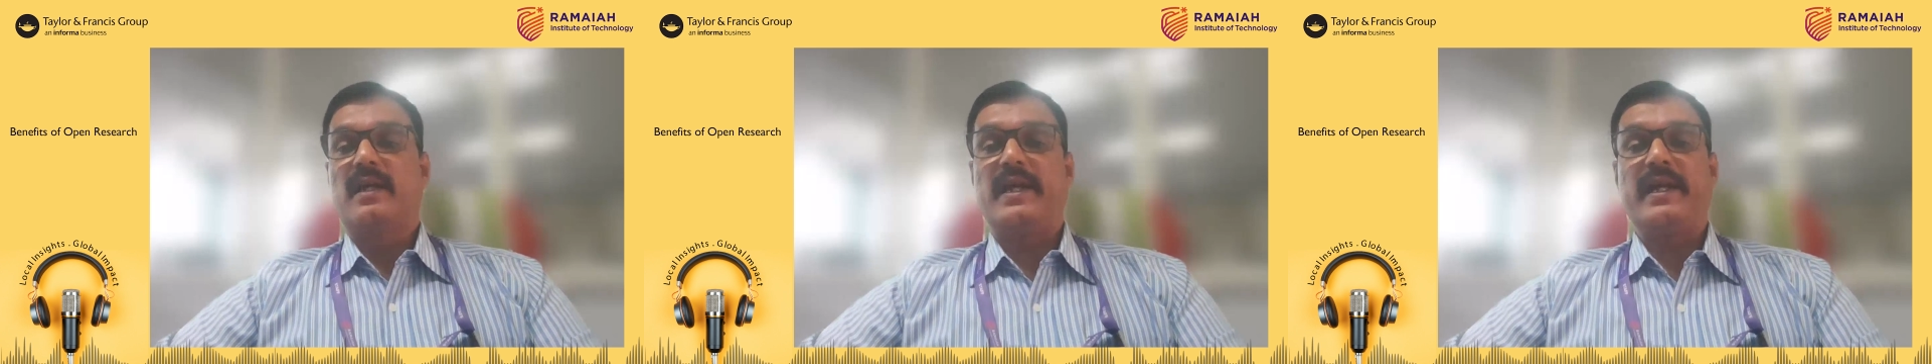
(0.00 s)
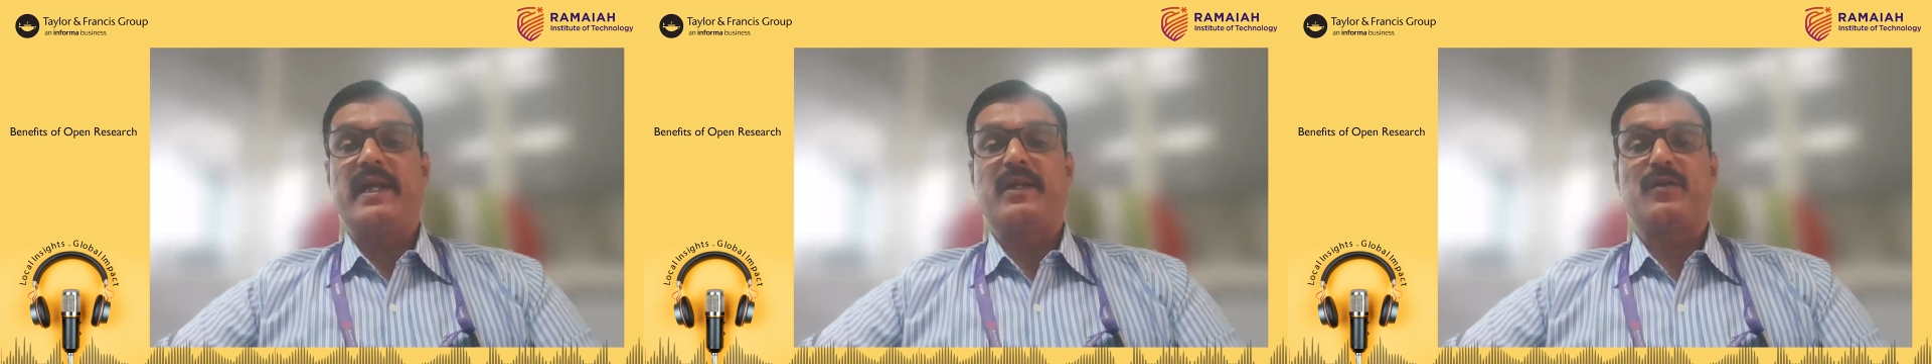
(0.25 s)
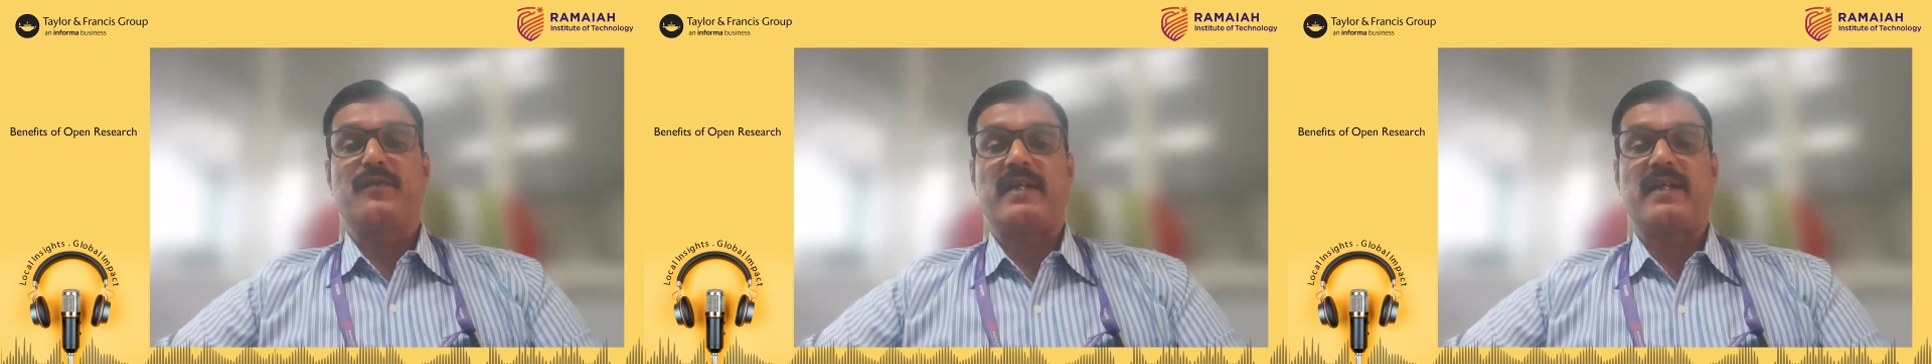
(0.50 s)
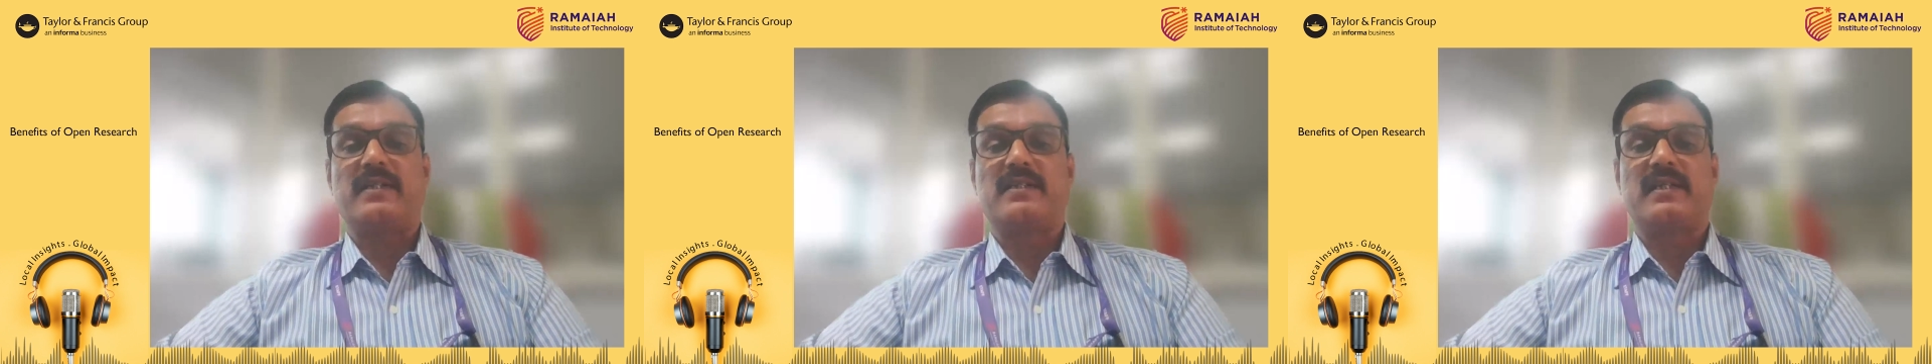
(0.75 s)
leading to
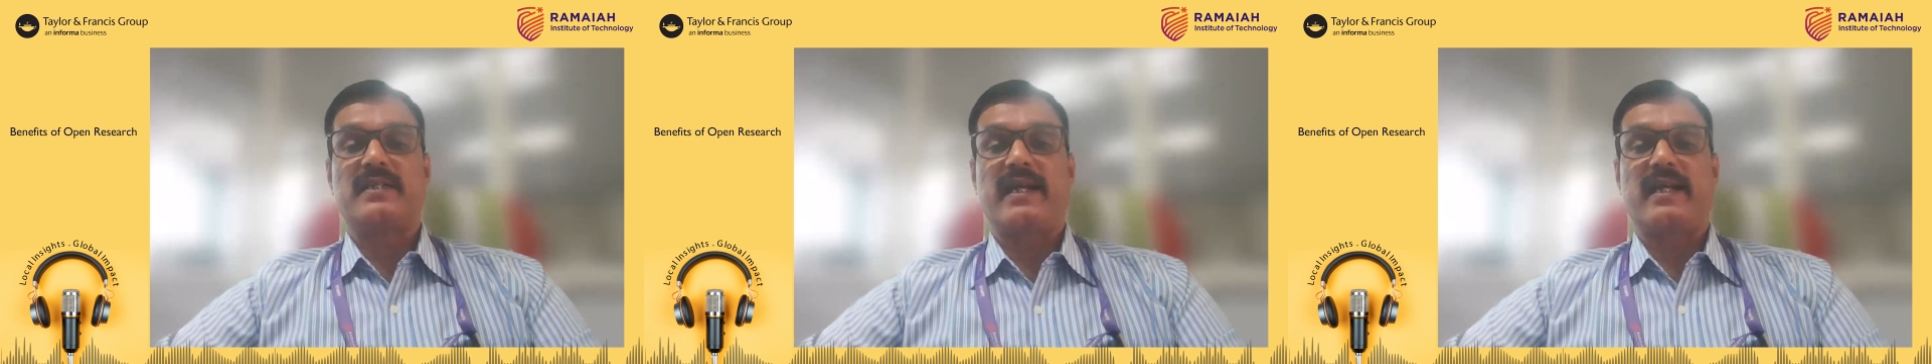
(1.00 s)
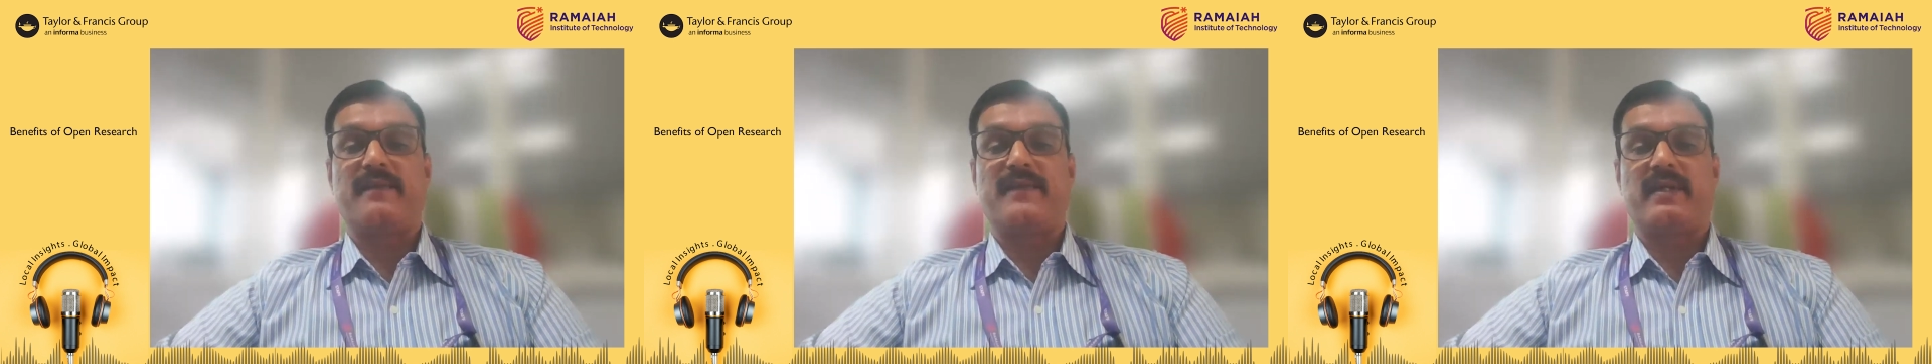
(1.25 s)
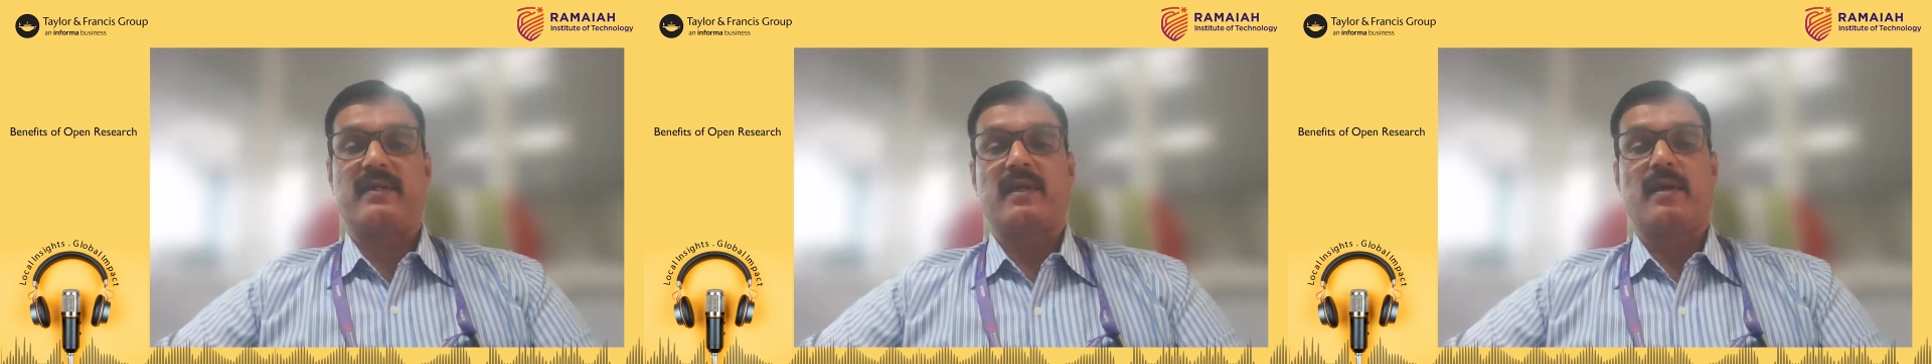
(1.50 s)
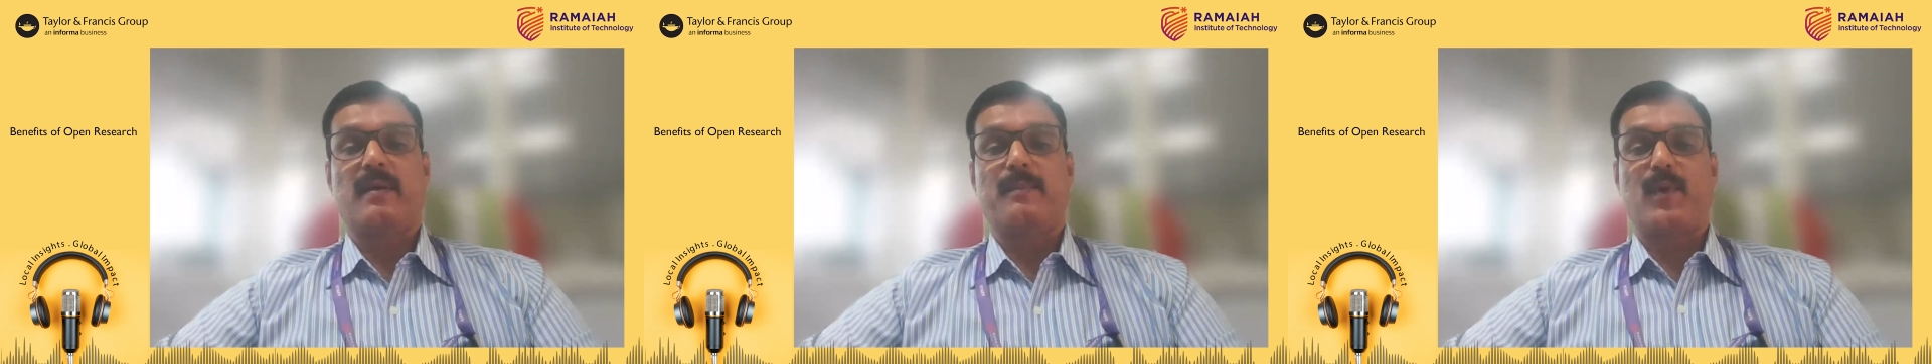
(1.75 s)
faster scientific
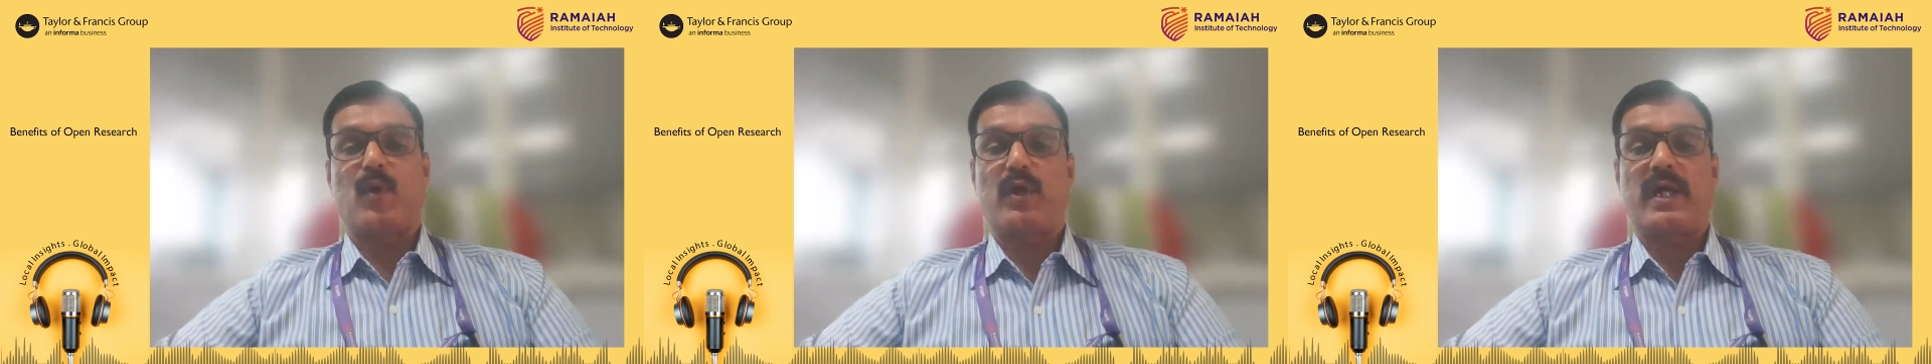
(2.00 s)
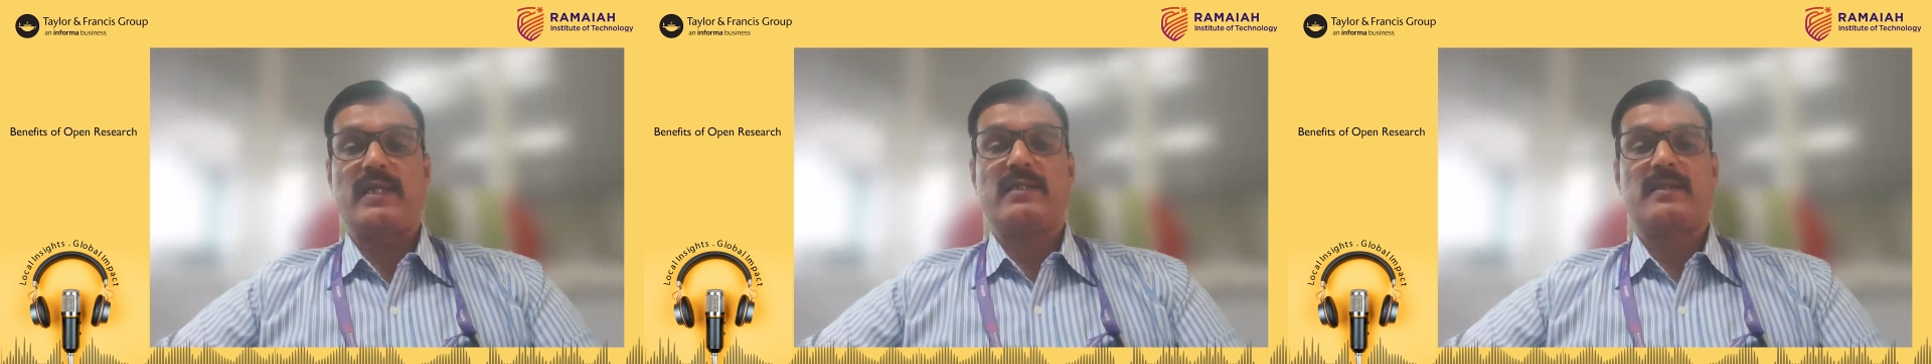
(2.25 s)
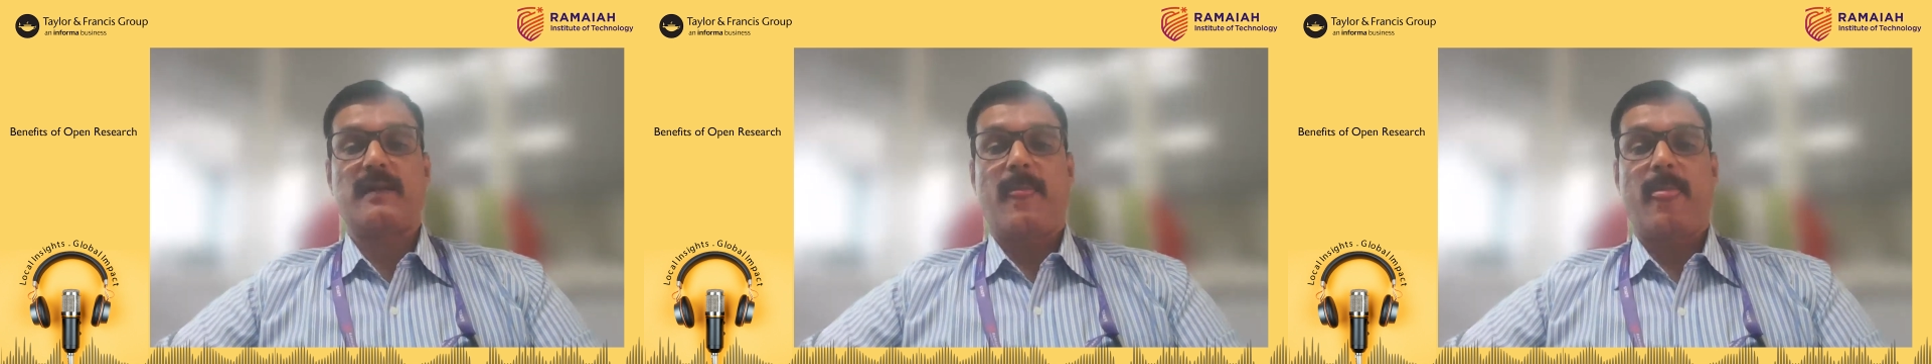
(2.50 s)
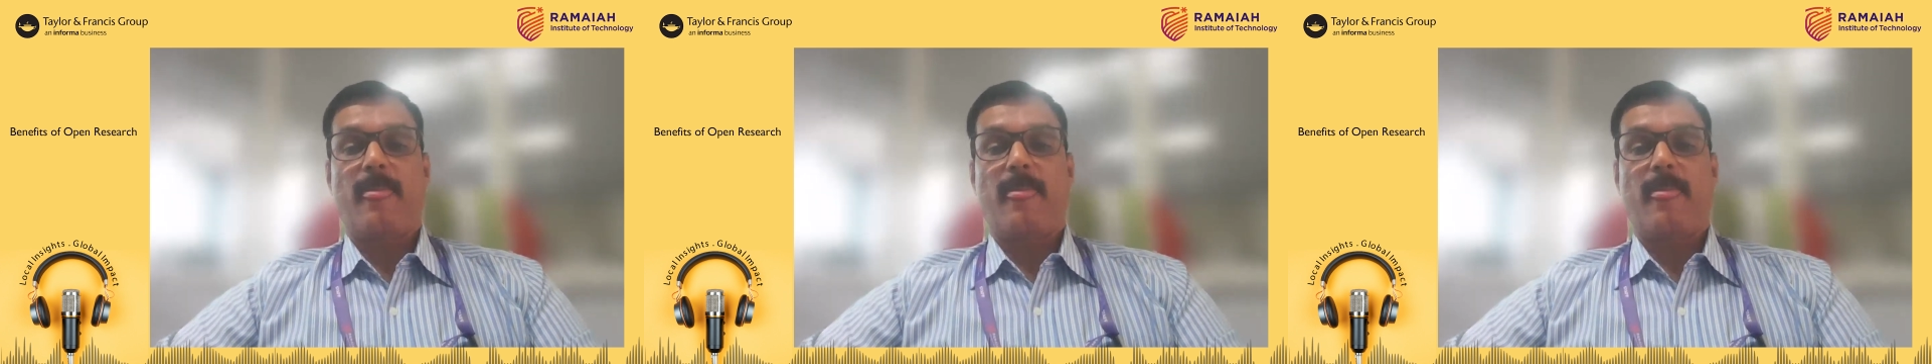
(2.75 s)
progress.